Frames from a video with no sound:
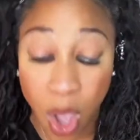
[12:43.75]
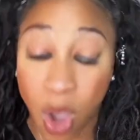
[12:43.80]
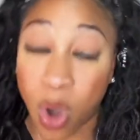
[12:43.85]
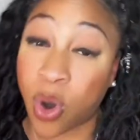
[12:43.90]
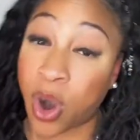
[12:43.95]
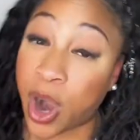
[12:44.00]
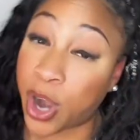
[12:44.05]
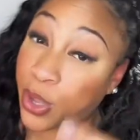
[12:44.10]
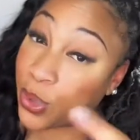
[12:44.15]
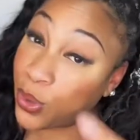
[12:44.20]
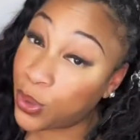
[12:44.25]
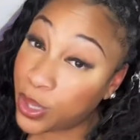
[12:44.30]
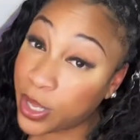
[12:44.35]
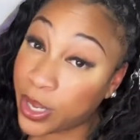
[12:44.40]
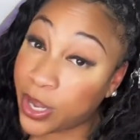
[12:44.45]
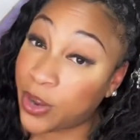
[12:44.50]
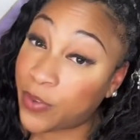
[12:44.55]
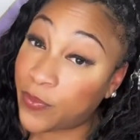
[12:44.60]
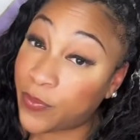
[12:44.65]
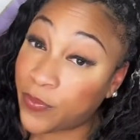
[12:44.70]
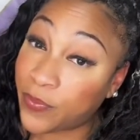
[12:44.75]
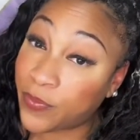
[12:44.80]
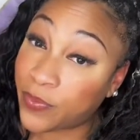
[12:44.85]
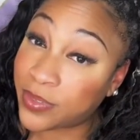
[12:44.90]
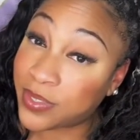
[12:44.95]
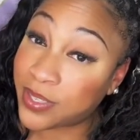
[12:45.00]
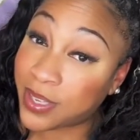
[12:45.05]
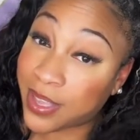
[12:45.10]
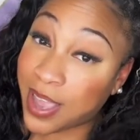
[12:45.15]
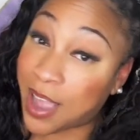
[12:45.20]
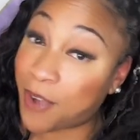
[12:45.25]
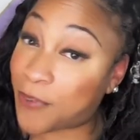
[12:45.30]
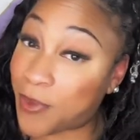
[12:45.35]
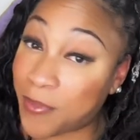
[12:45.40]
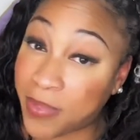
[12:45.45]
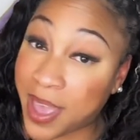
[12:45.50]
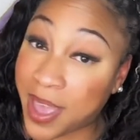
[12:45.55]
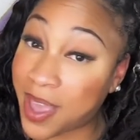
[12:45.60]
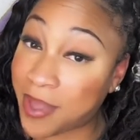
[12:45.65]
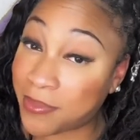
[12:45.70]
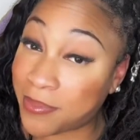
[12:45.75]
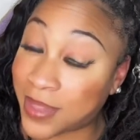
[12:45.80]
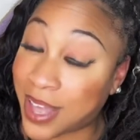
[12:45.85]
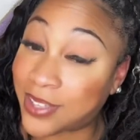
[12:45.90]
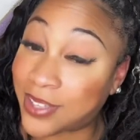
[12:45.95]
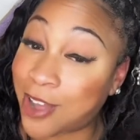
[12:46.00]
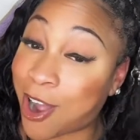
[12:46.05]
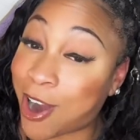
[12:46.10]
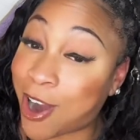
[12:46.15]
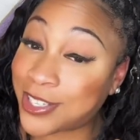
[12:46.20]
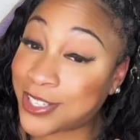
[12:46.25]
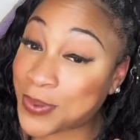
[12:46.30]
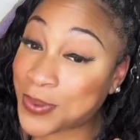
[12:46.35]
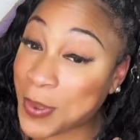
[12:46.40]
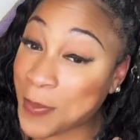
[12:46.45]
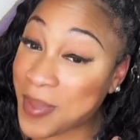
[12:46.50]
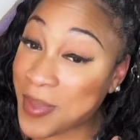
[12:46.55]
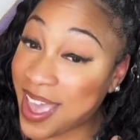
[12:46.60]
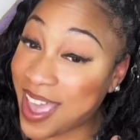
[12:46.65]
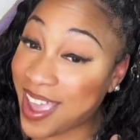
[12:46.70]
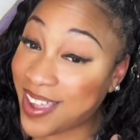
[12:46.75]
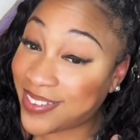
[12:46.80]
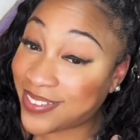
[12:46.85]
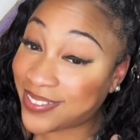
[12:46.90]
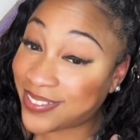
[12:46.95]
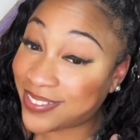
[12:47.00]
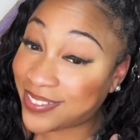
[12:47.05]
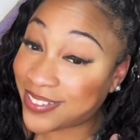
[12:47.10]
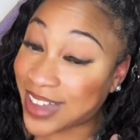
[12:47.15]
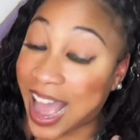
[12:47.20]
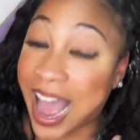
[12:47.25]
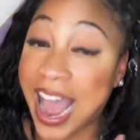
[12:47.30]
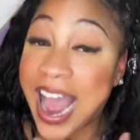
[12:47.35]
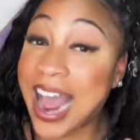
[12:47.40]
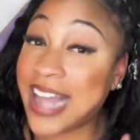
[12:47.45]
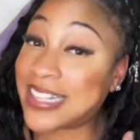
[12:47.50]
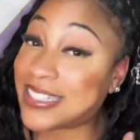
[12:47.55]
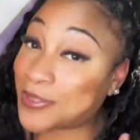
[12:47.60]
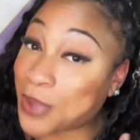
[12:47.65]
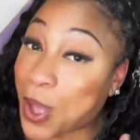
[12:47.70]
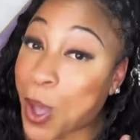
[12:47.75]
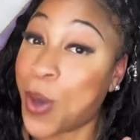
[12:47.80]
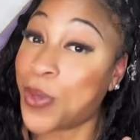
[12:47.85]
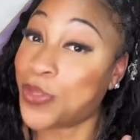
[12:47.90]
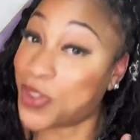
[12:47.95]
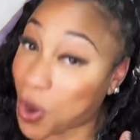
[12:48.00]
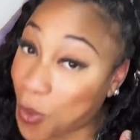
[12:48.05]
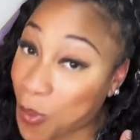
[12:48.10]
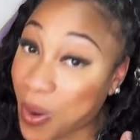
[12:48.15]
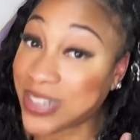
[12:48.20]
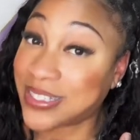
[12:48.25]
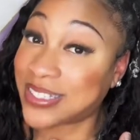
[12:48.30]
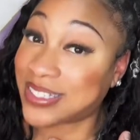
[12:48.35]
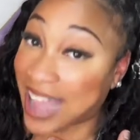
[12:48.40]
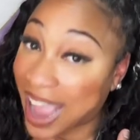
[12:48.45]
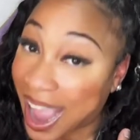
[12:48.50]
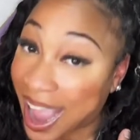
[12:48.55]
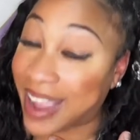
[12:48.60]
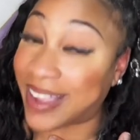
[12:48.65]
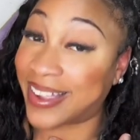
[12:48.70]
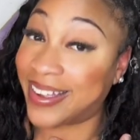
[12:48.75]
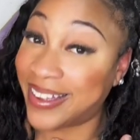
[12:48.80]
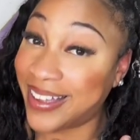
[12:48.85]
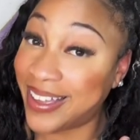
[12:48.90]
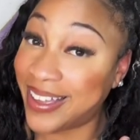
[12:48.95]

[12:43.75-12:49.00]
Or are you looking to get from them? That's hard to admit. I had to go there one day.